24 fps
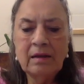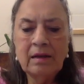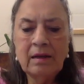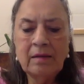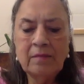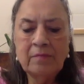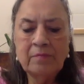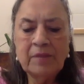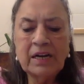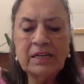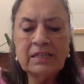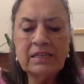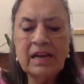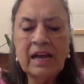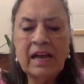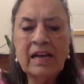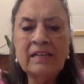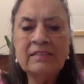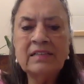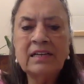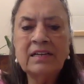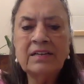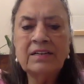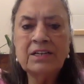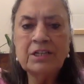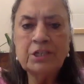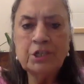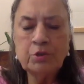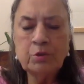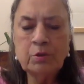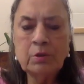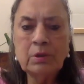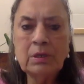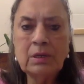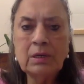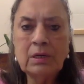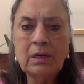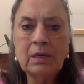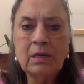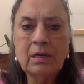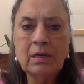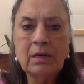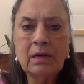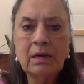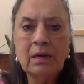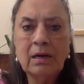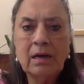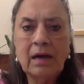But as a ritual,
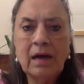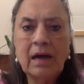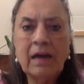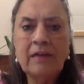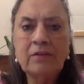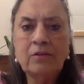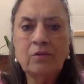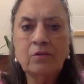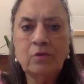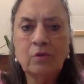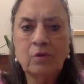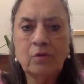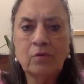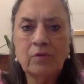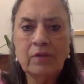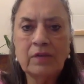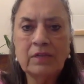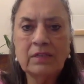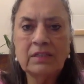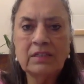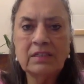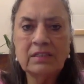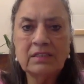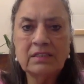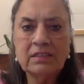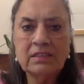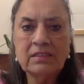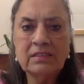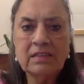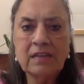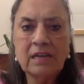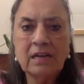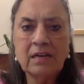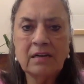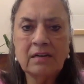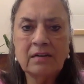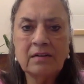I don't know whether it is done.